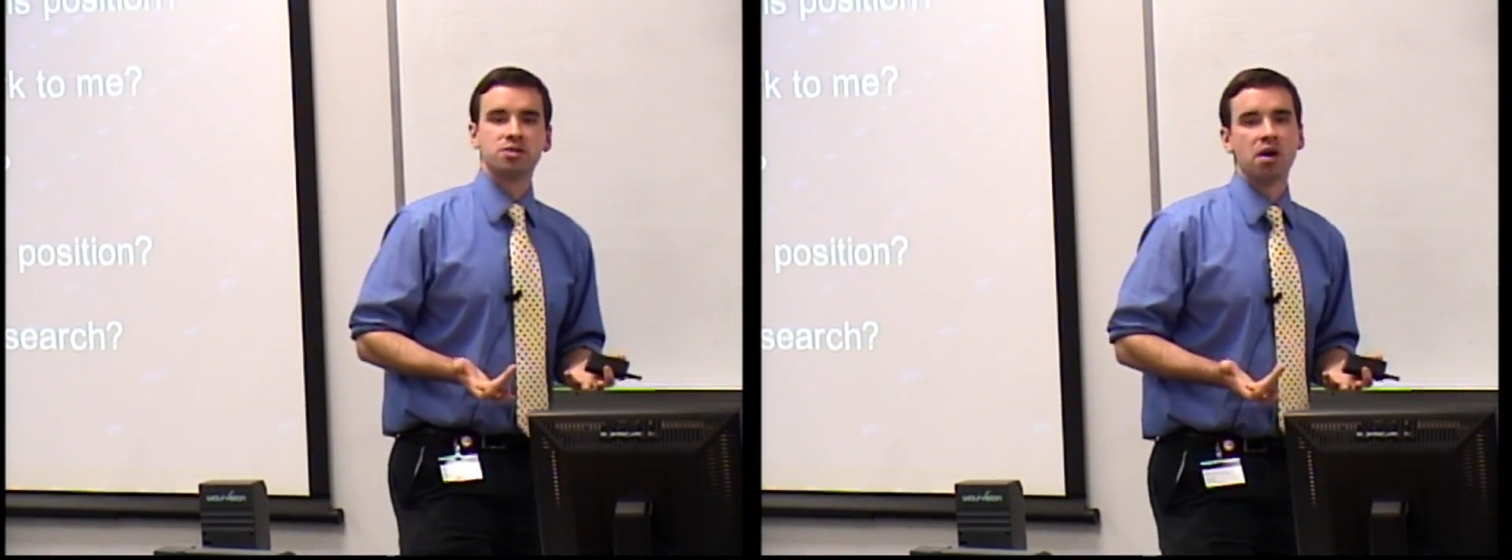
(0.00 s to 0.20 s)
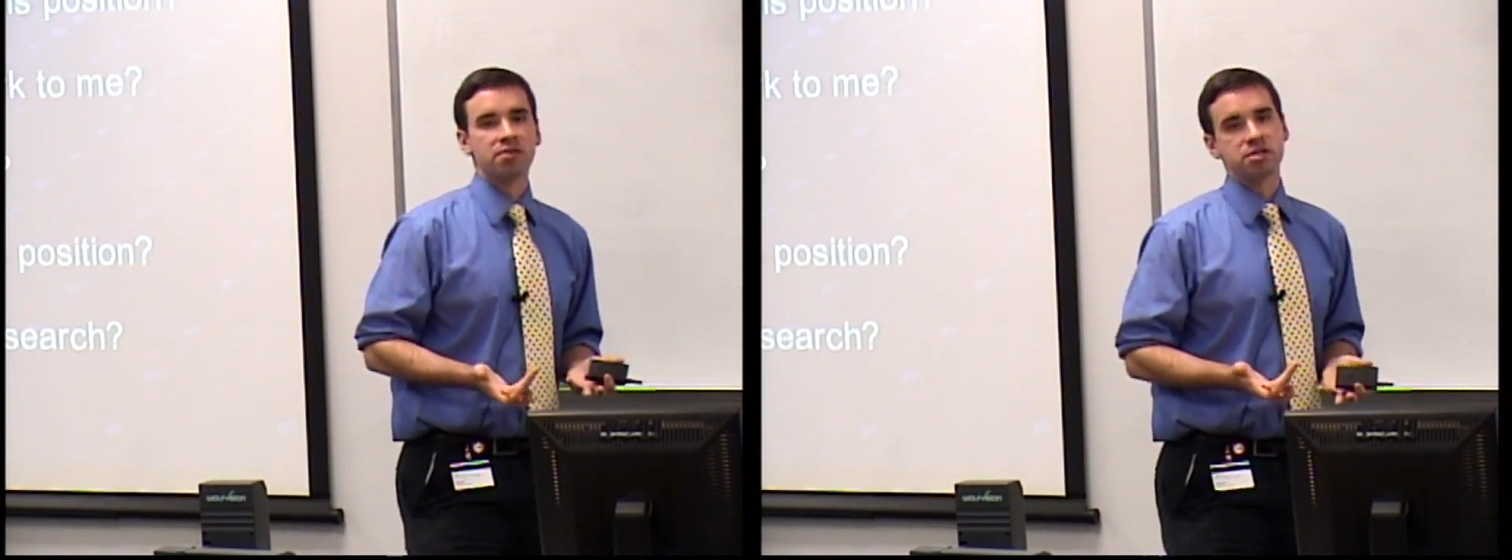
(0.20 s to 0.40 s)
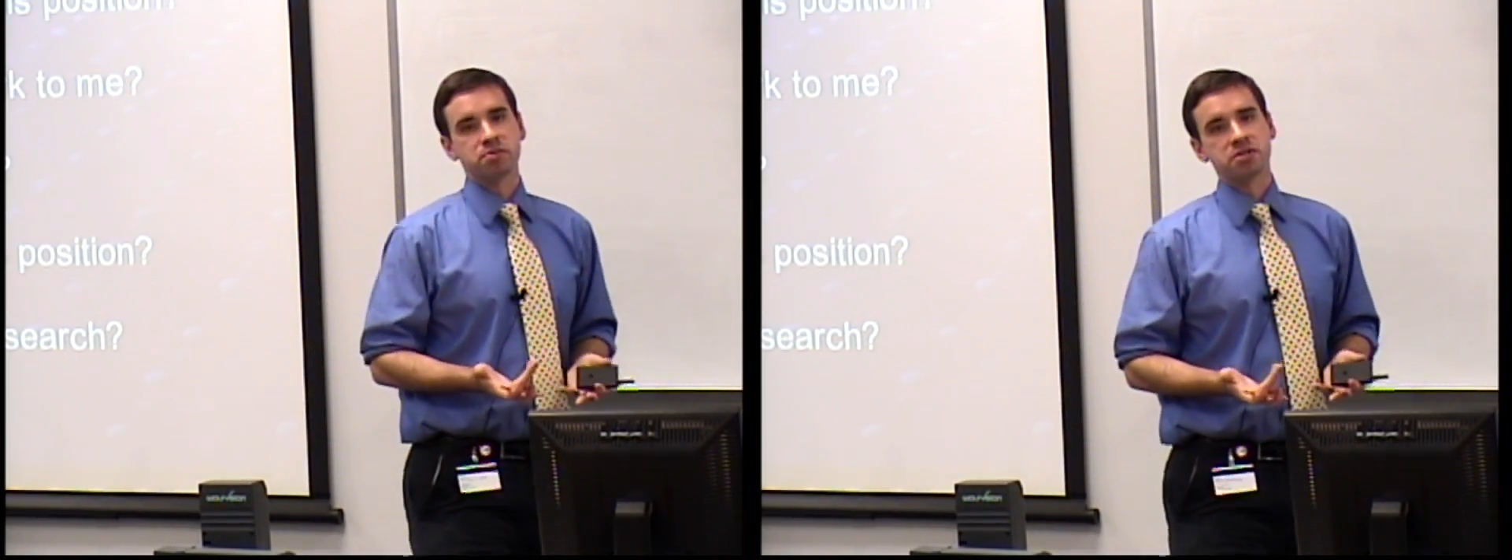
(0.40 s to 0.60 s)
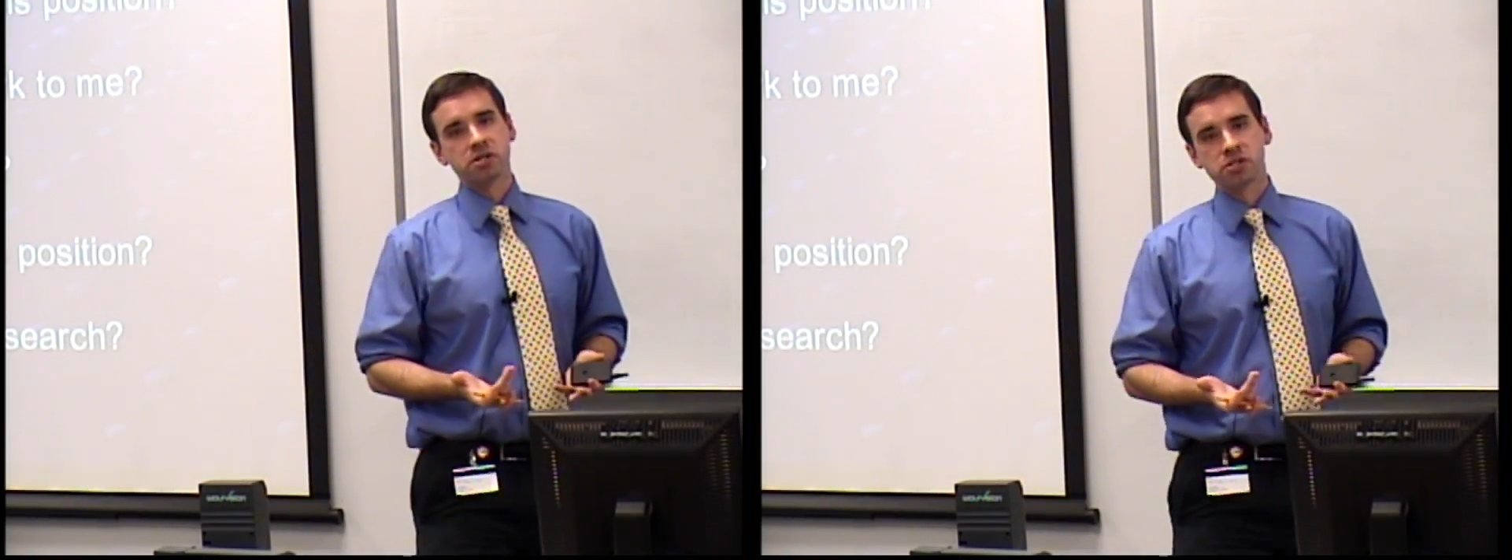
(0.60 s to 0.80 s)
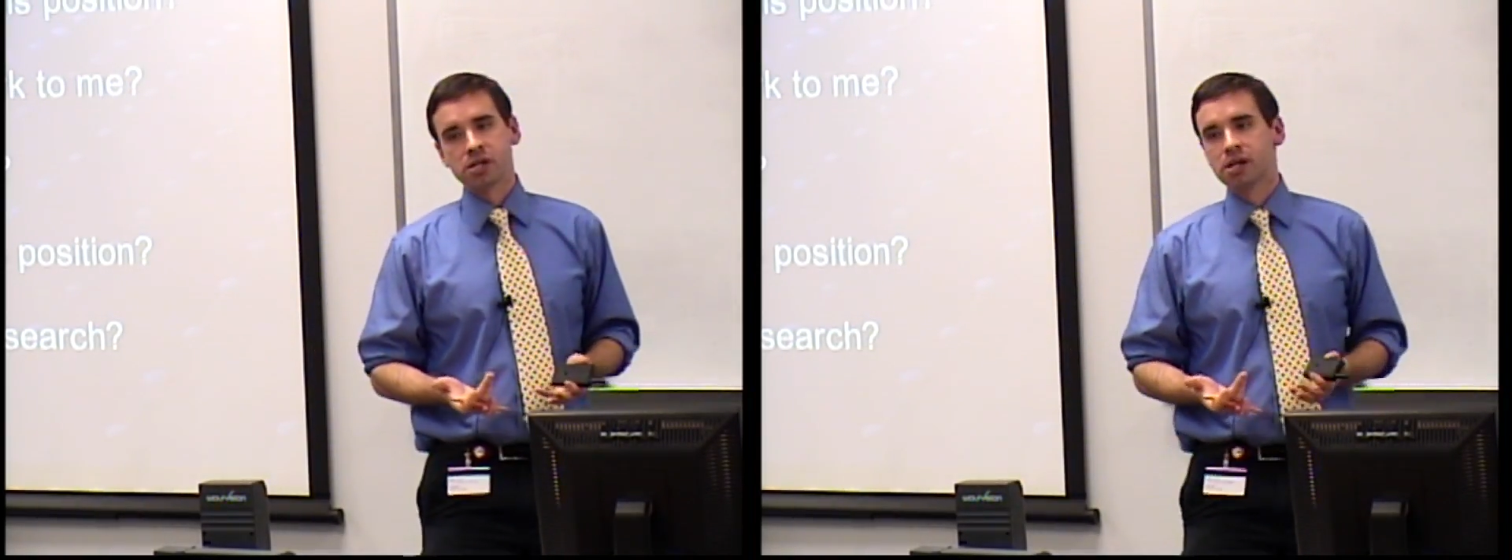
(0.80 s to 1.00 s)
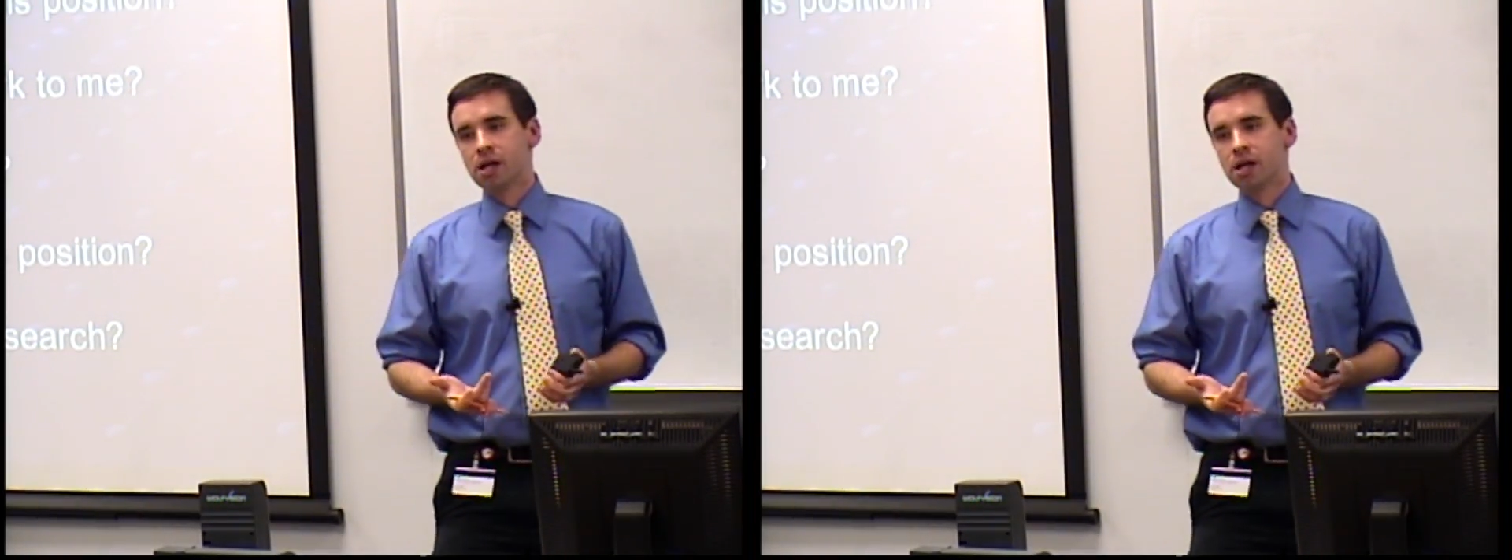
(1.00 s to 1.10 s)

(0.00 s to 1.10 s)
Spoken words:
of this position?